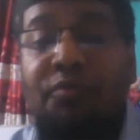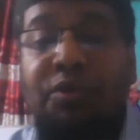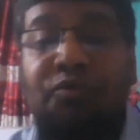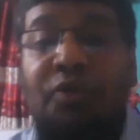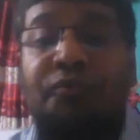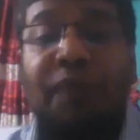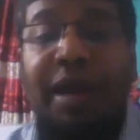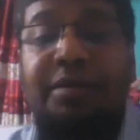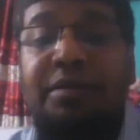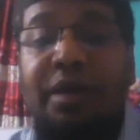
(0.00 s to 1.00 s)
we do not
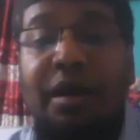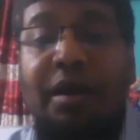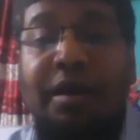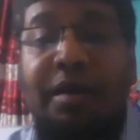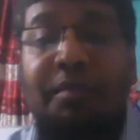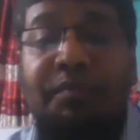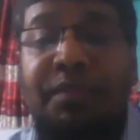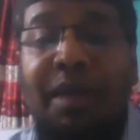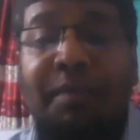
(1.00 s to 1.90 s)
find the